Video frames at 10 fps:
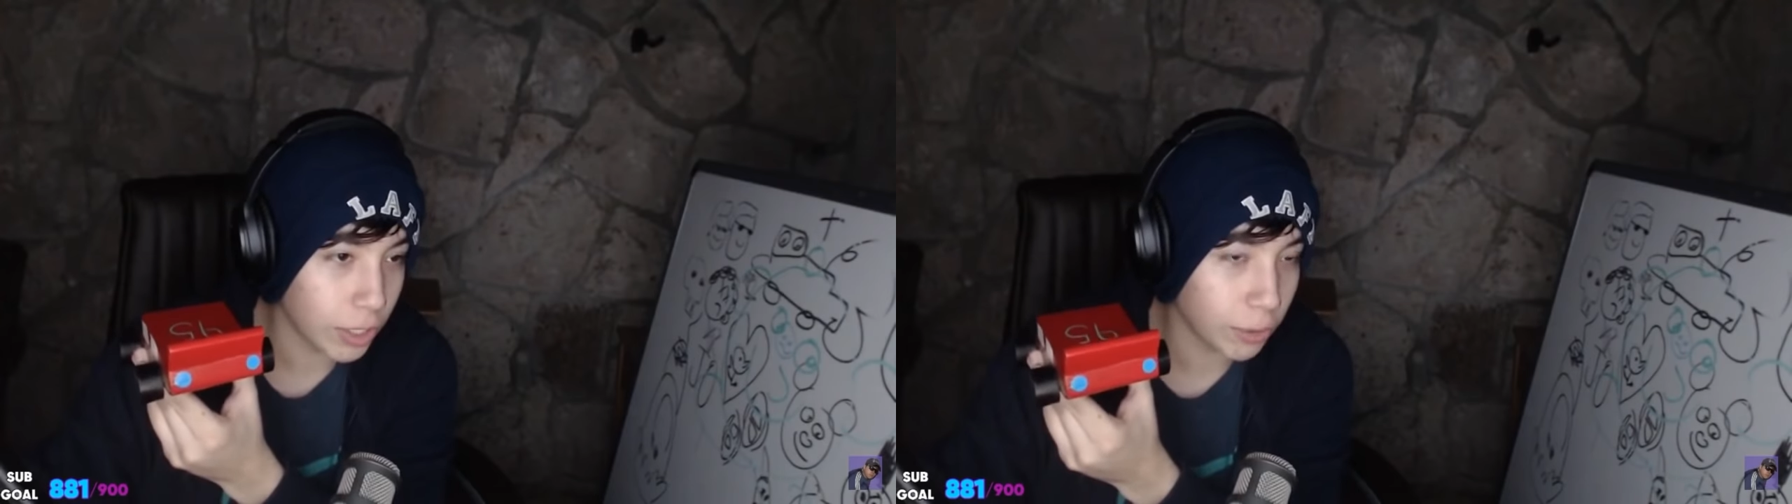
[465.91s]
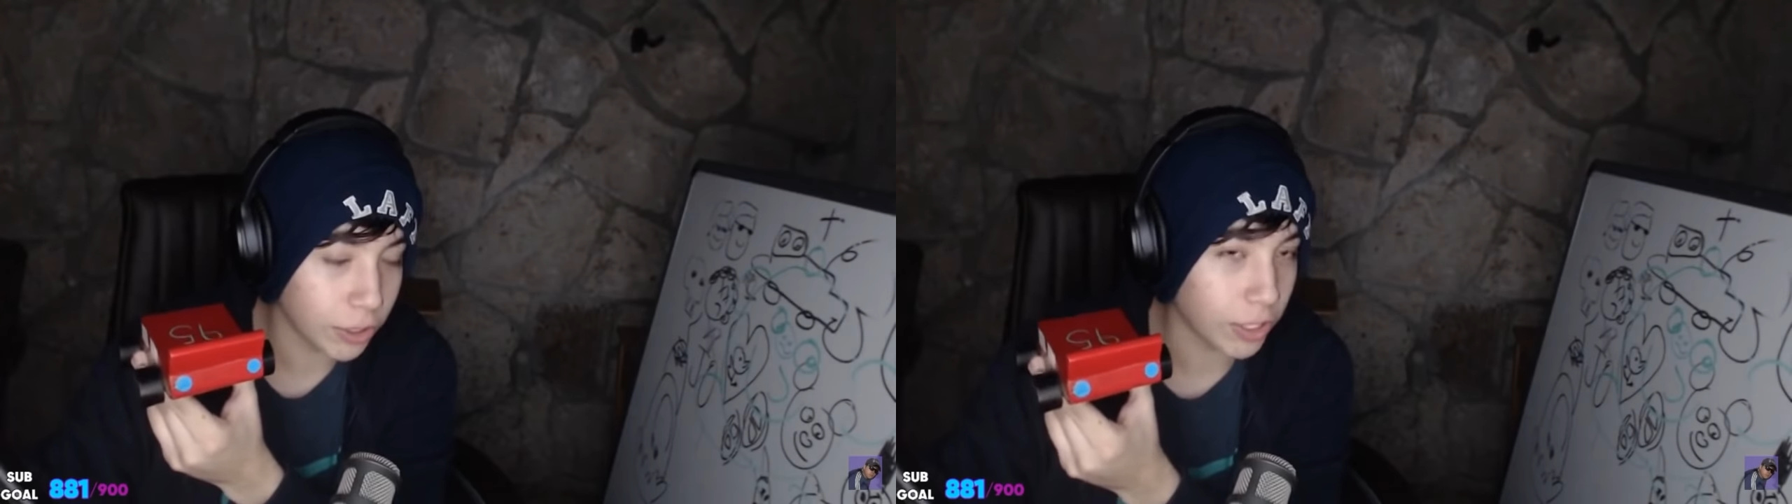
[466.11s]

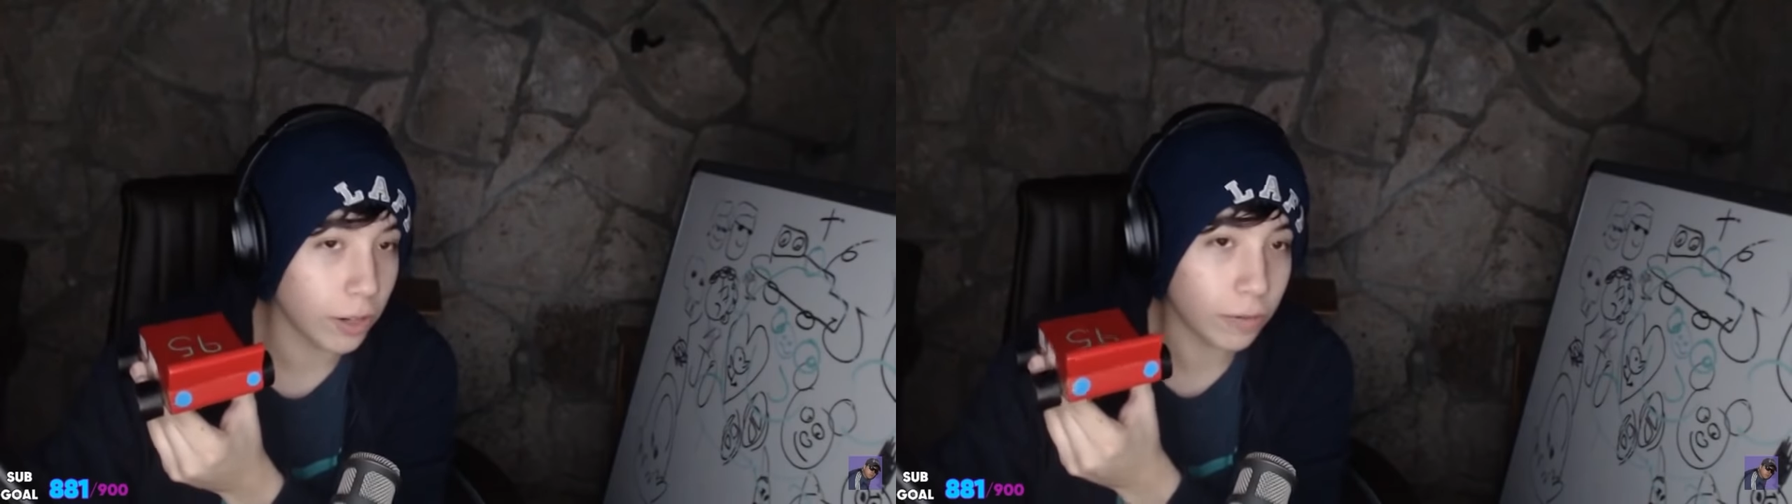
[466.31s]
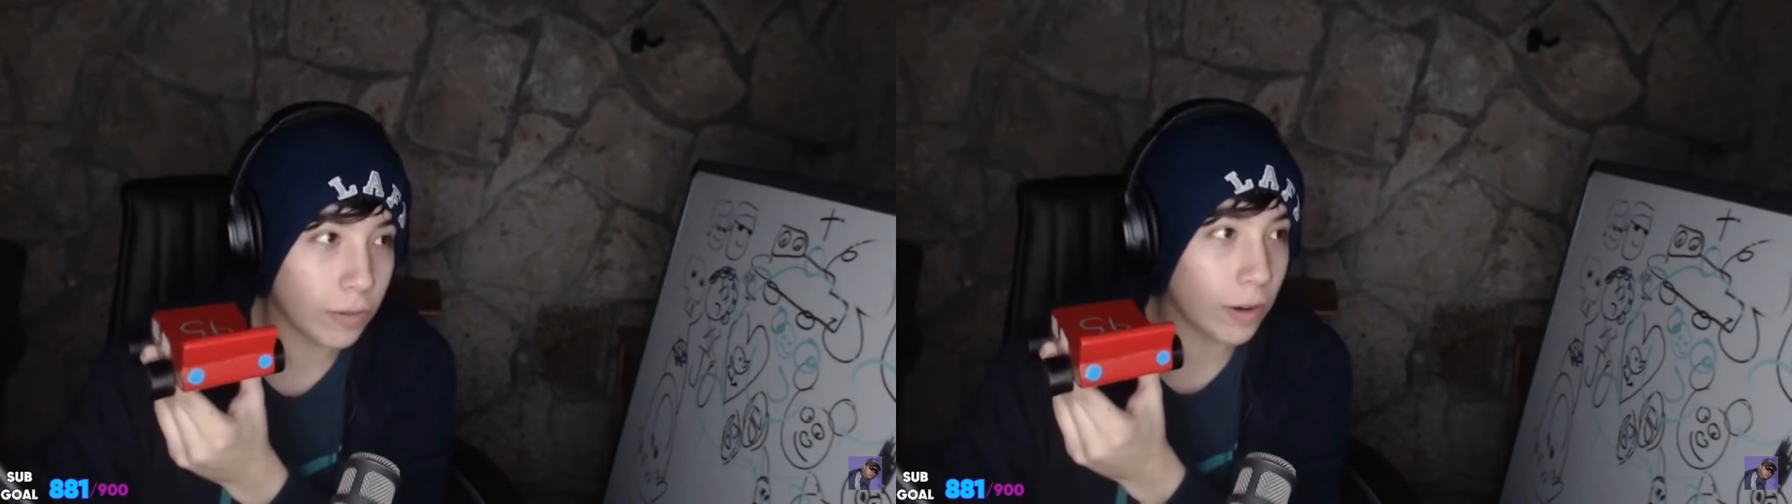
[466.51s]

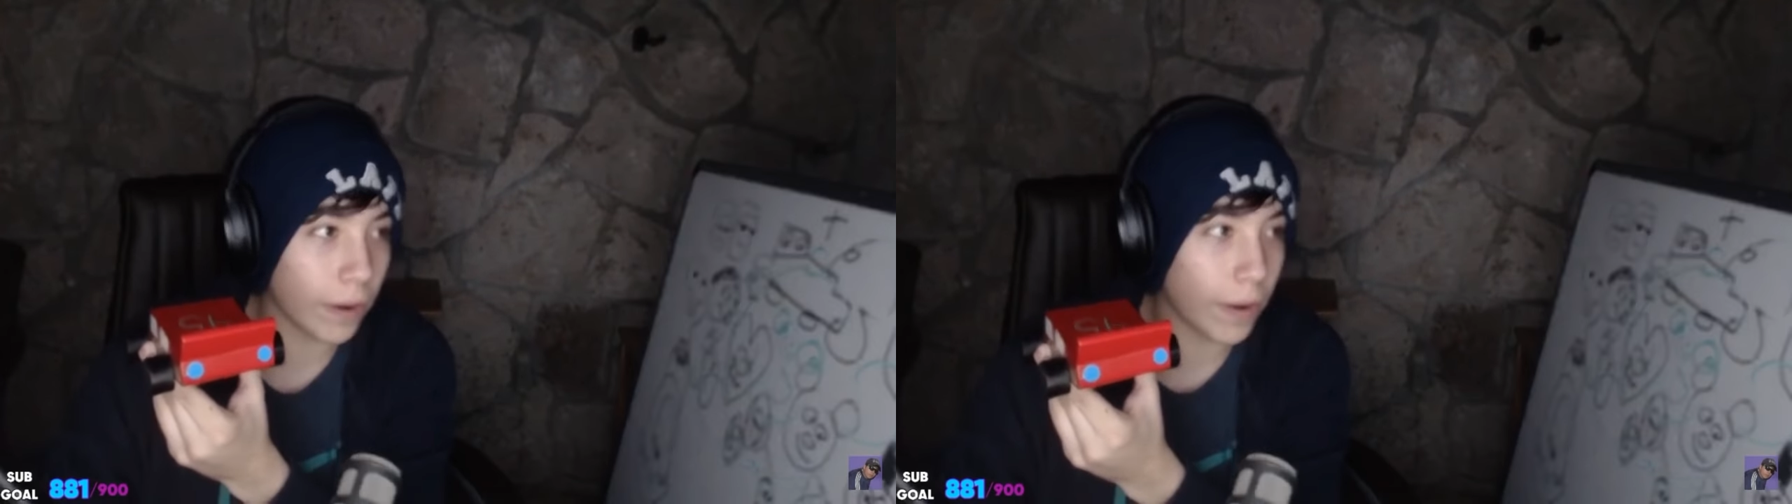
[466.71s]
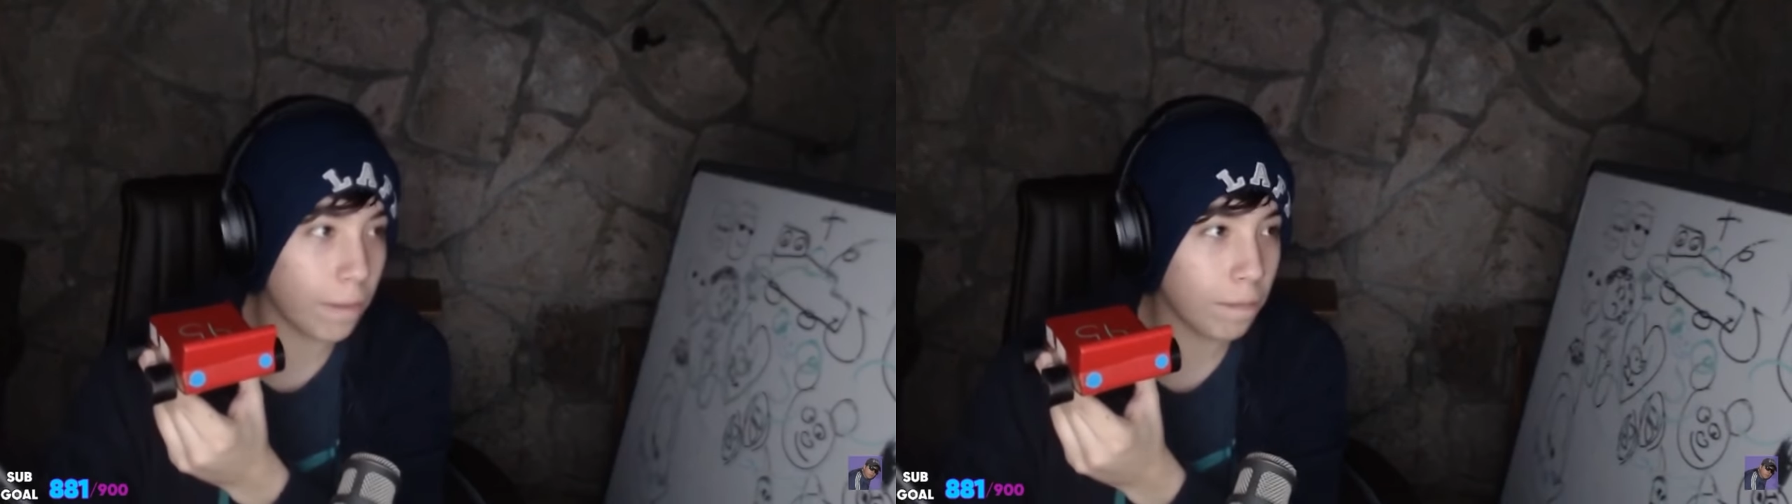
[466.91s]
yourself. All
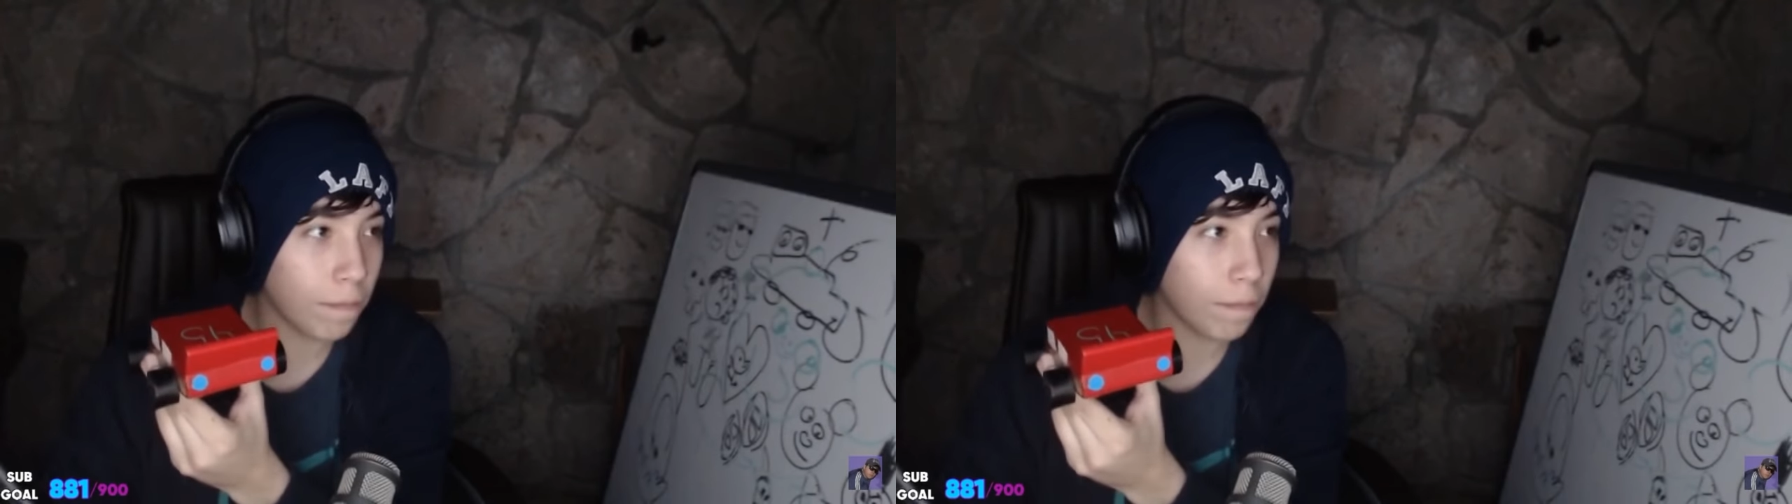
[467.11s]
right?